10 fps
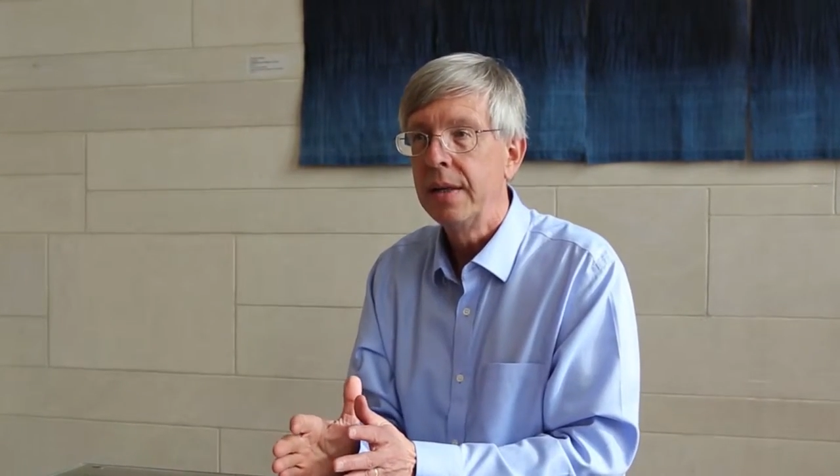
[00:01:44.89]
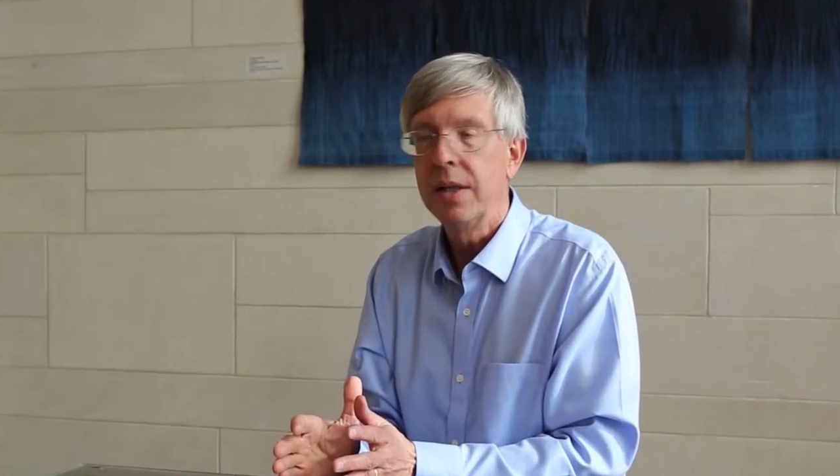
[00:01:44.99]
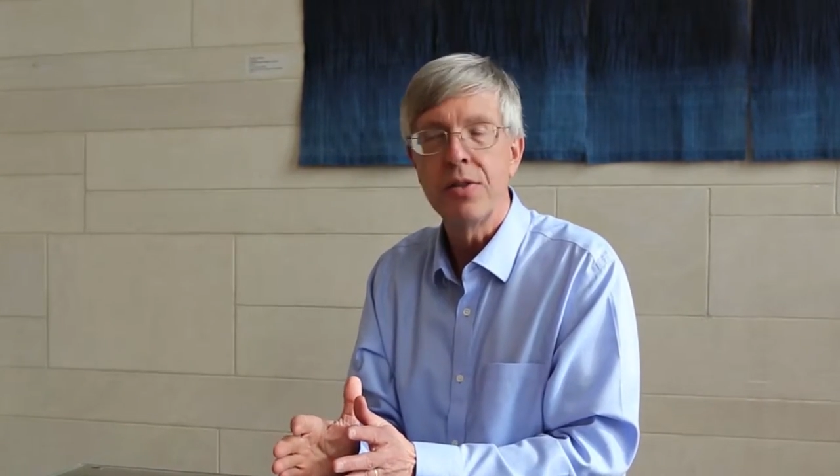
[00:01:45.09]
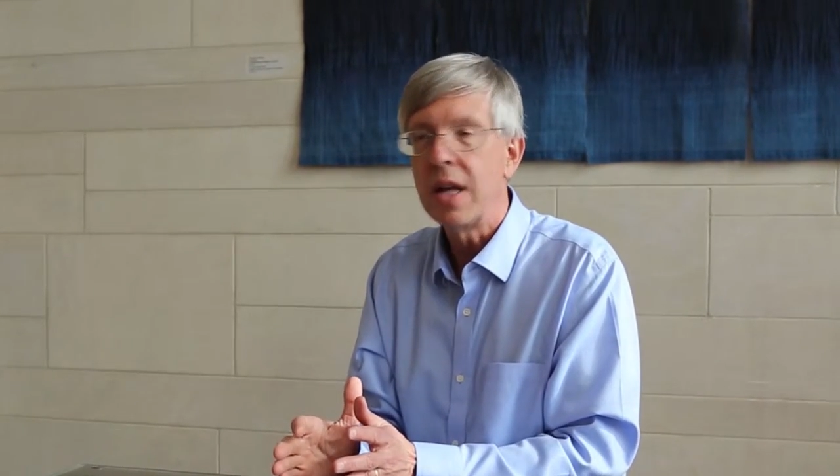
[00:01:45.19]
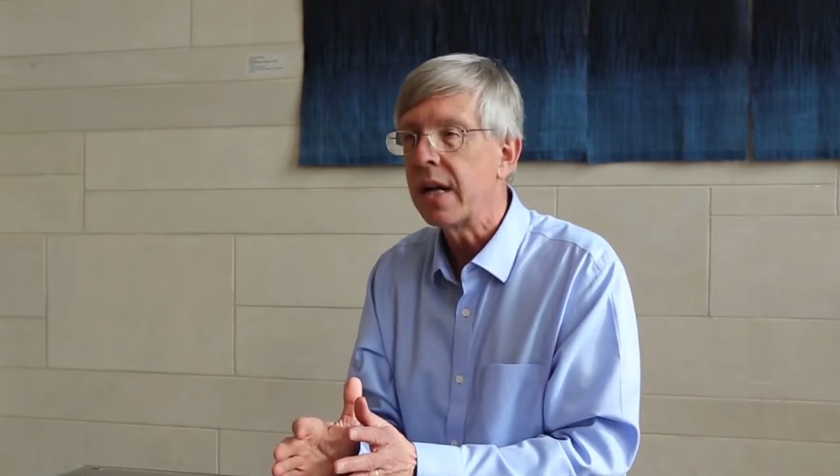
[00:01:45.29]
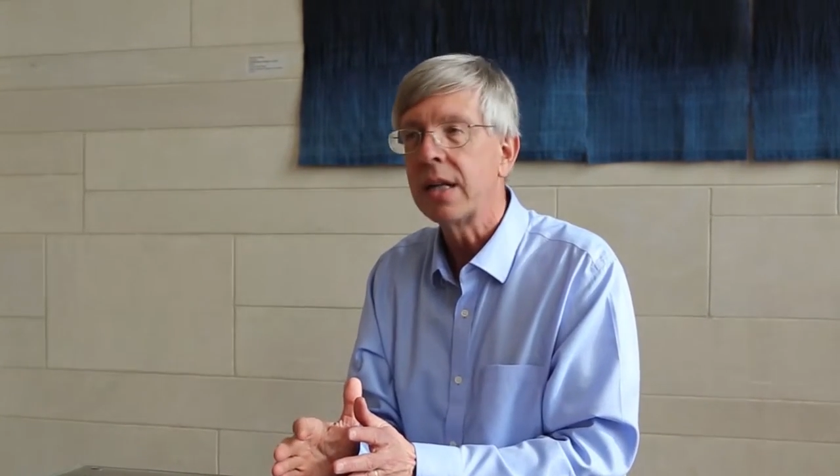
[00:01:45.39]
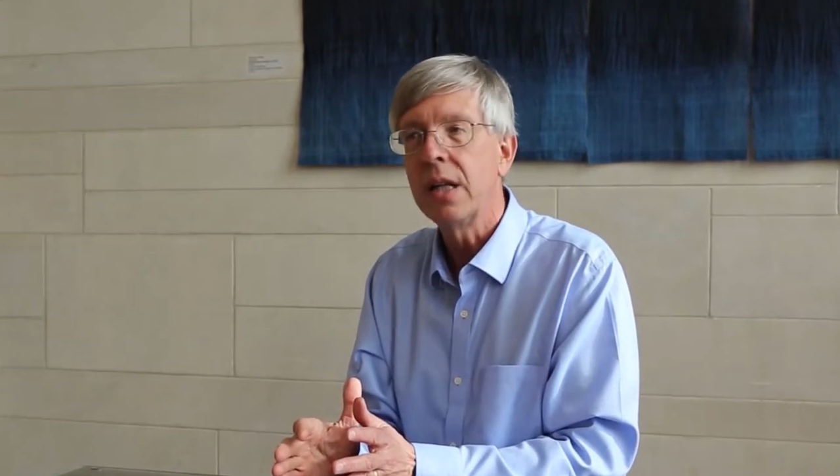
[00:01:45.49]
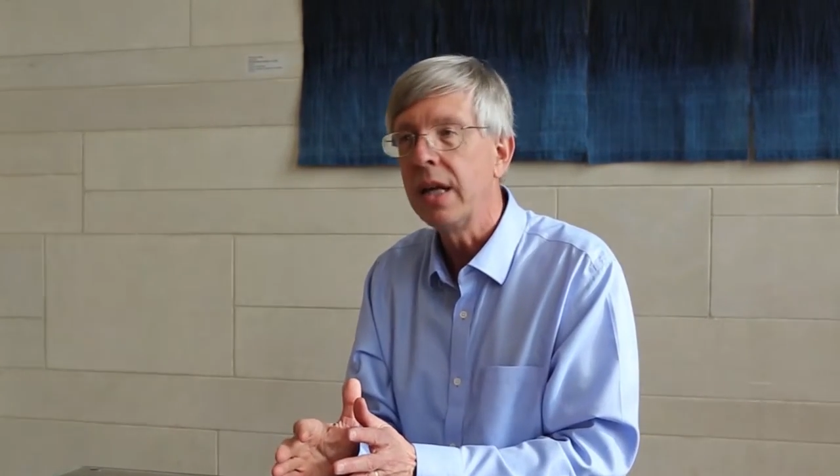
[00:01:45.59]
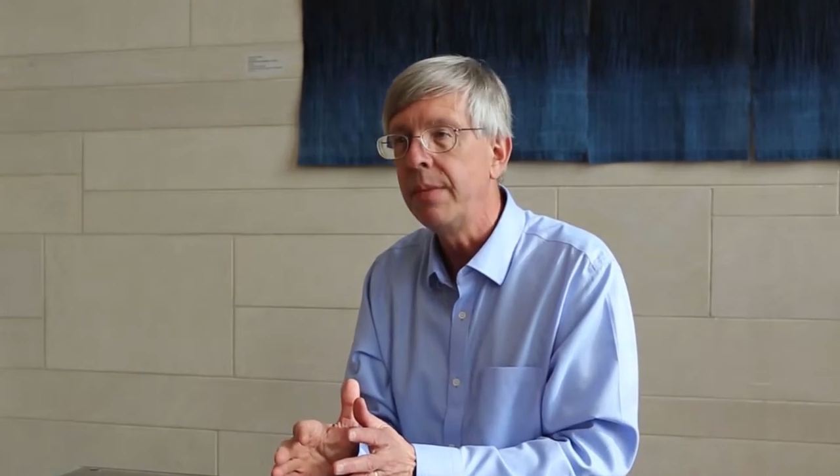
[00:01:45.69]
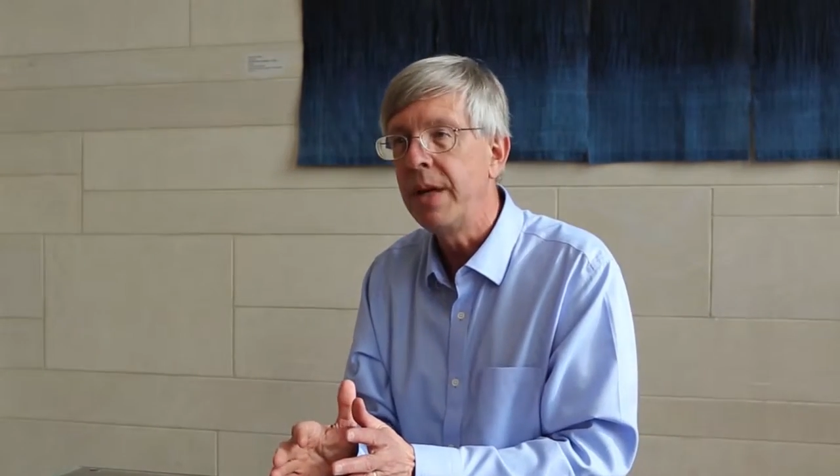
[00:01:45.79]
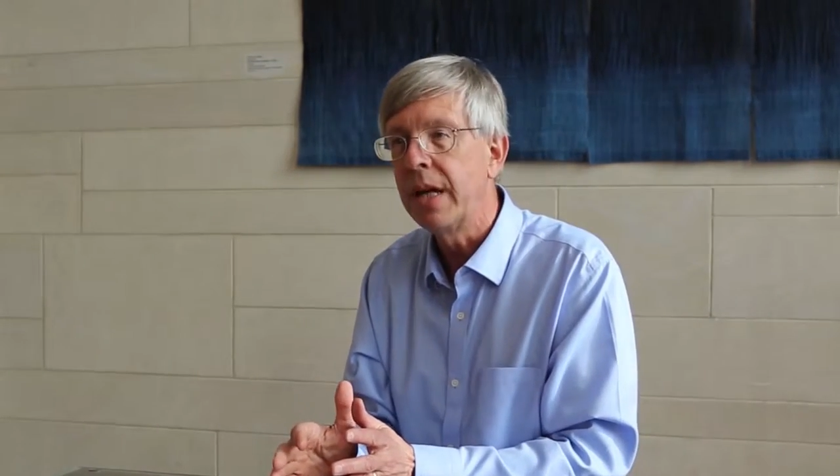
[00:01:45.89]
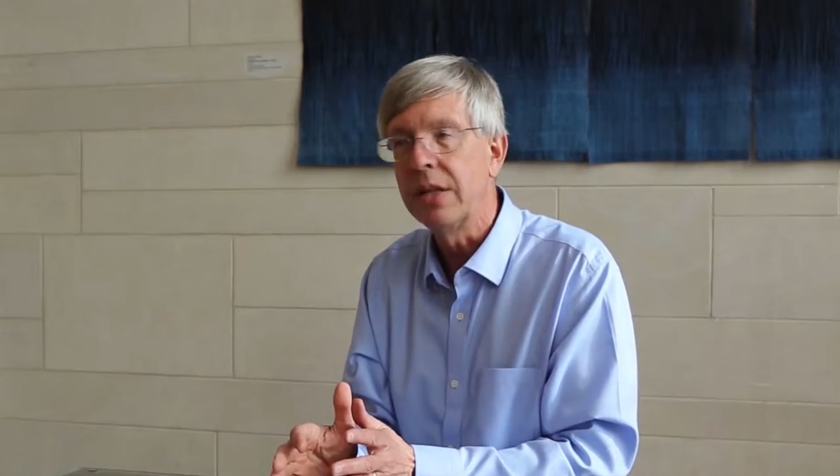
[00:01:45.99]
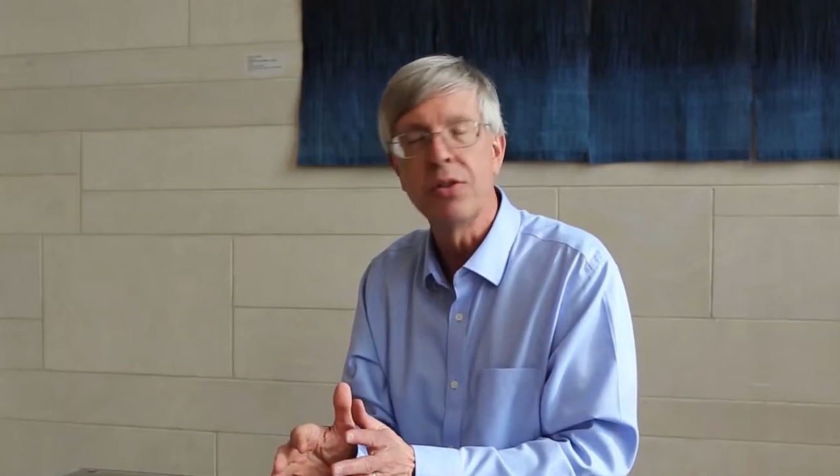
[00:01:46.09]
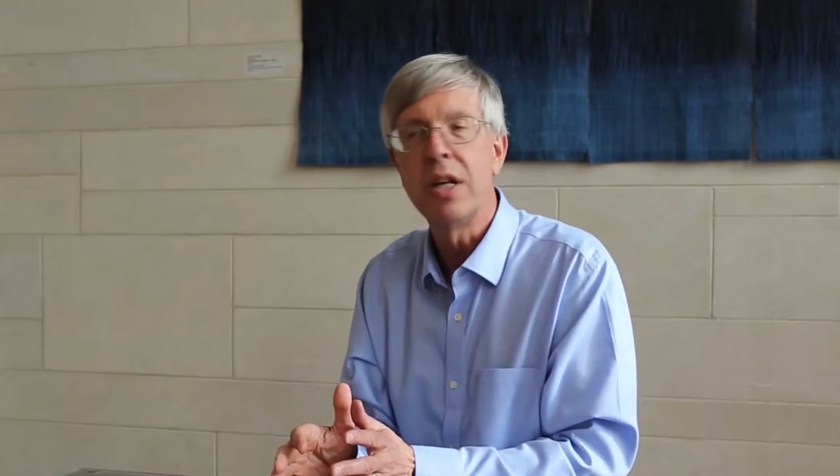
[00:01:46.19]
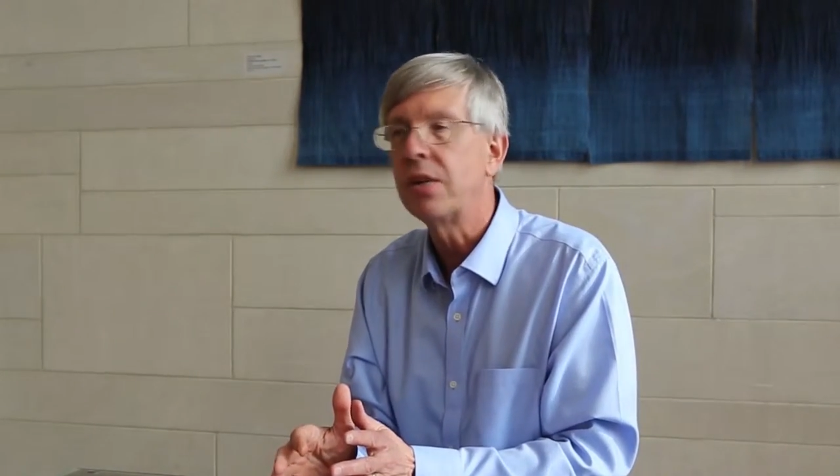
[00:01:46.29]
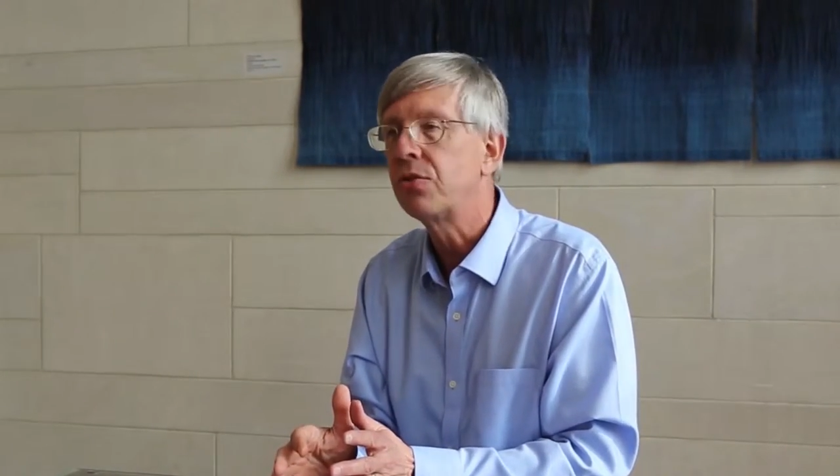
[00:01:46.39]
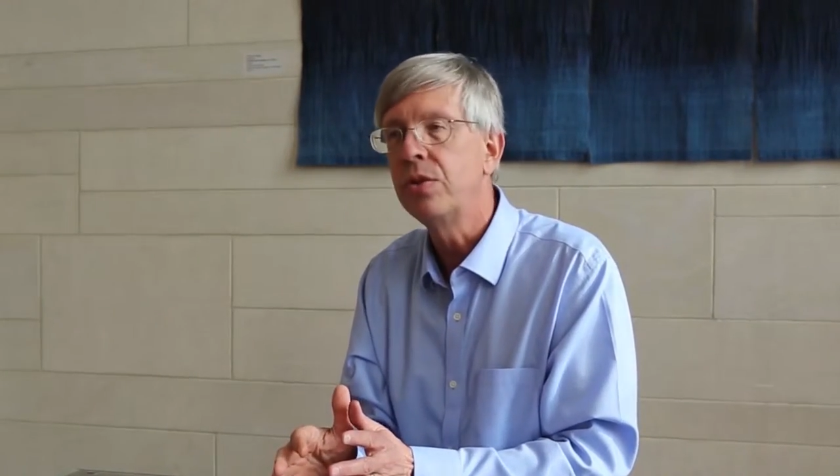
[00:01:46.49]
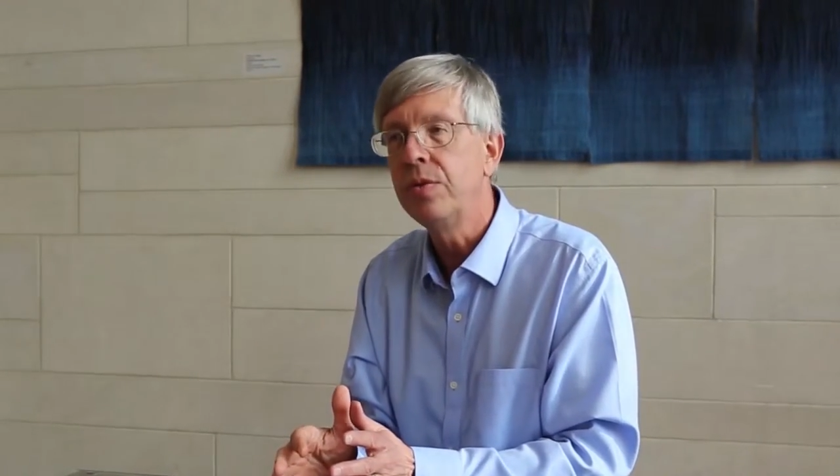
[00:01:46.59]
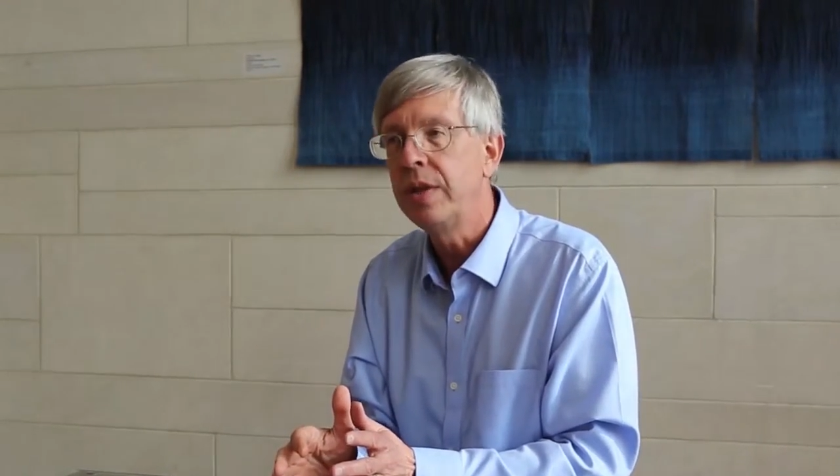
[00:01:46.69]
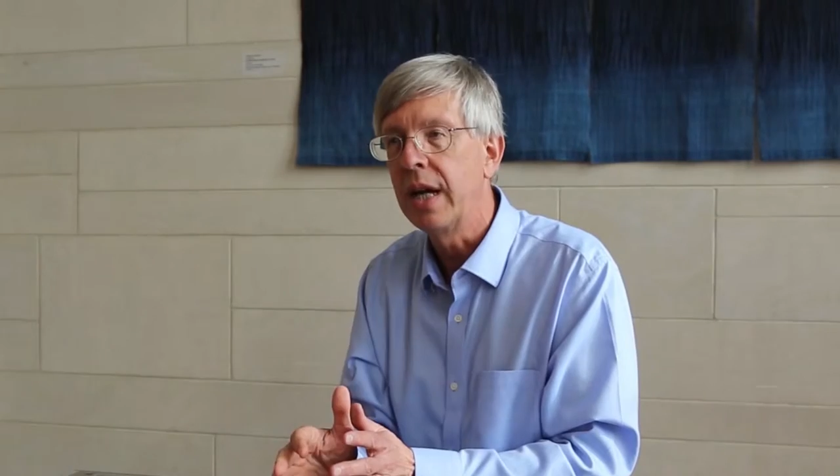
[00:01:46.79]
It's not a claim yet, it's not
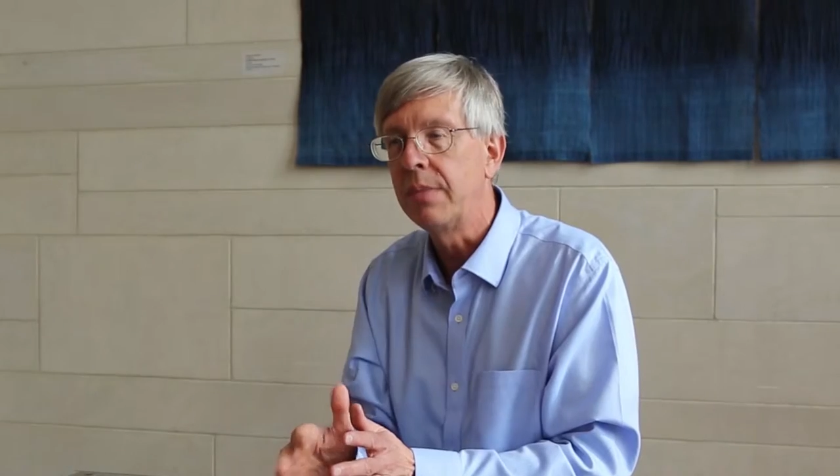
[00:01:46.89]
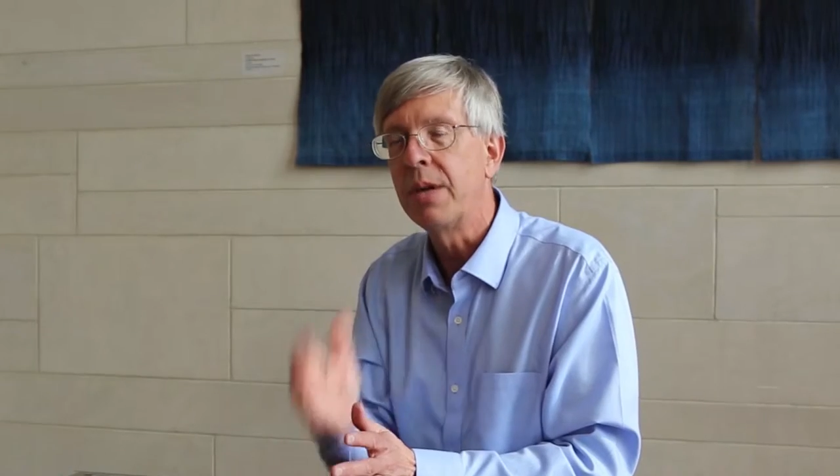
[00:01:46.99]
truth yet,